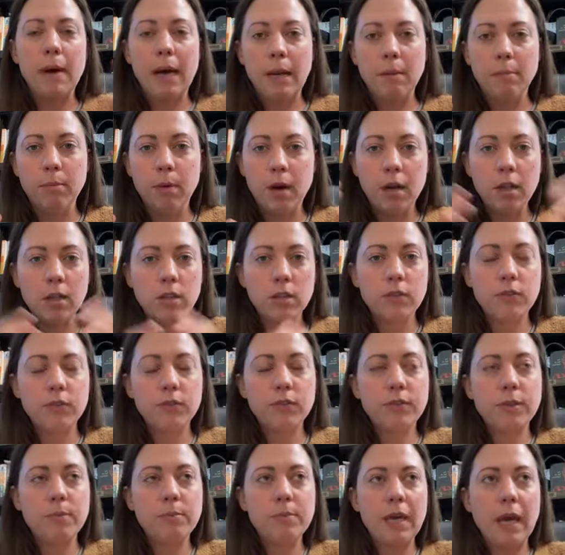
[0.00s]
mind boggler
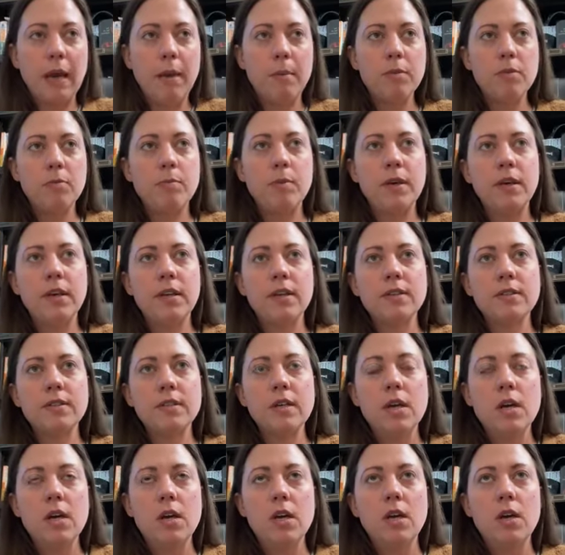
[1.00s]
sometimes,
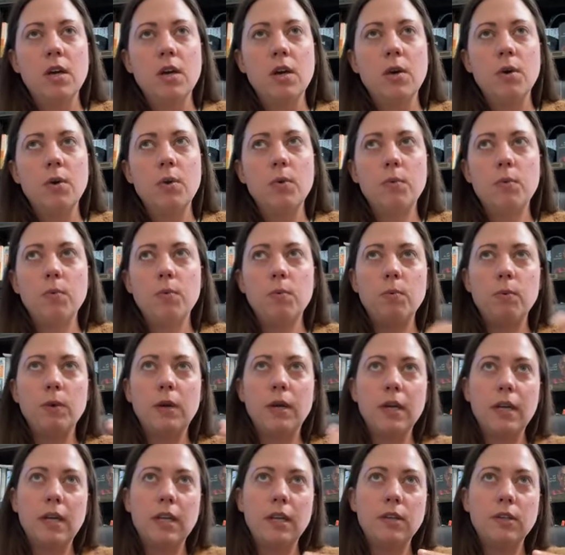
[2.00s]
because we
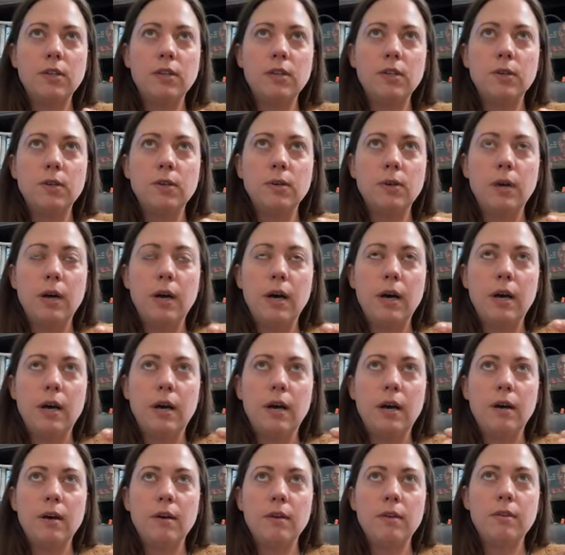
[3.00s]
get into
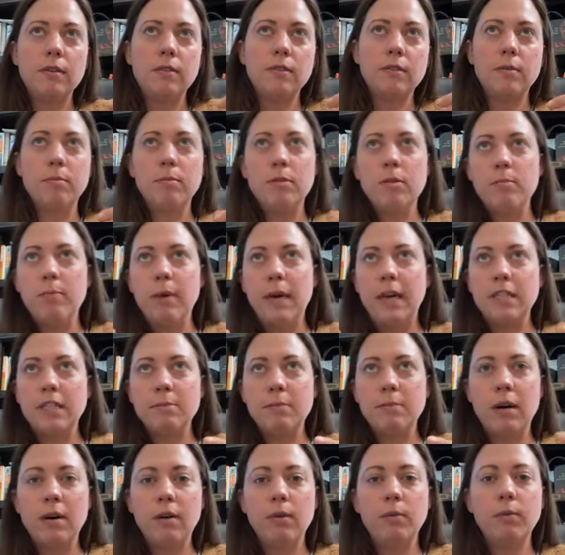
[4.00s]
some debates
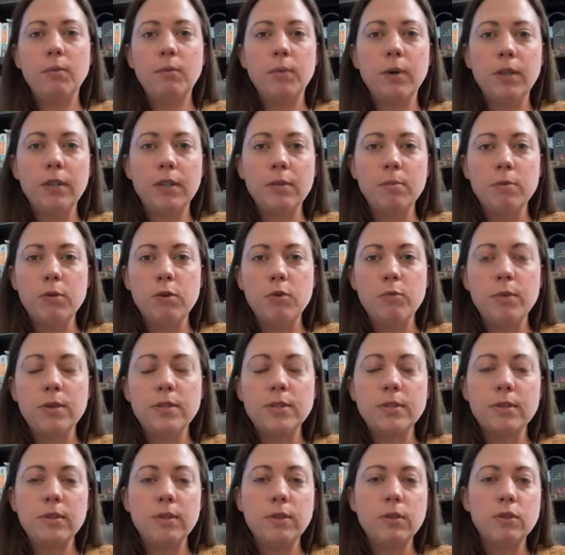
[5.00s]
about what the
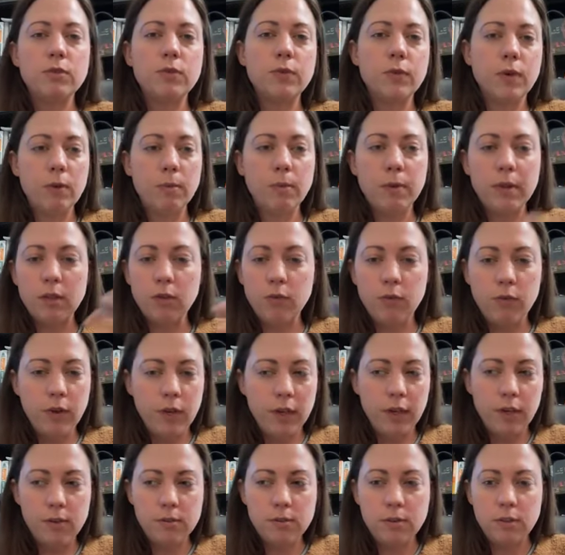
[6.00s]
movements are used for and what the
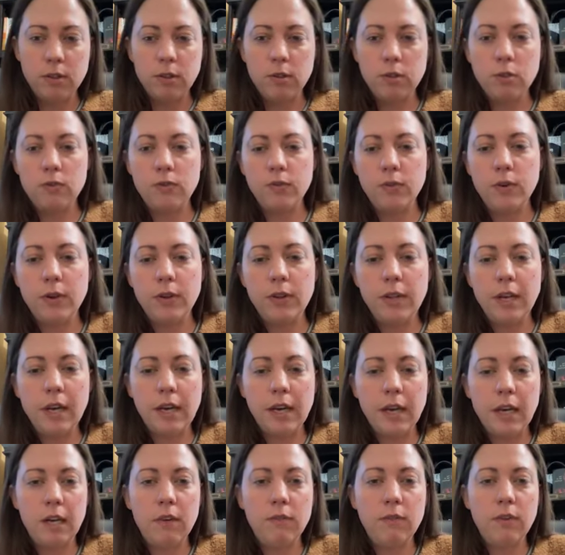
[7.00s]
figures are used for and
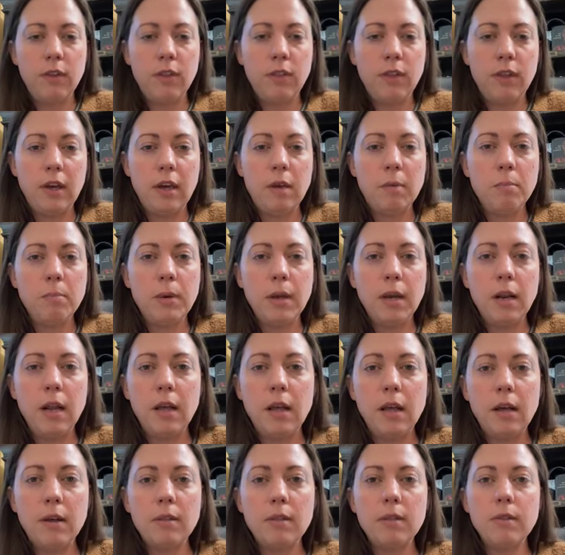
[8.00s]
that kind of a thing. But
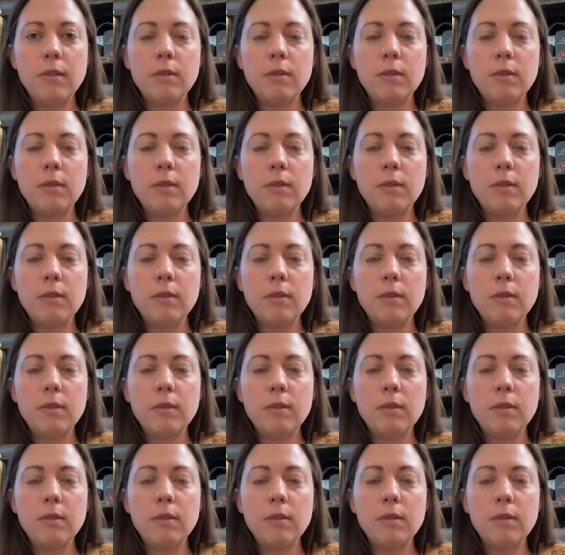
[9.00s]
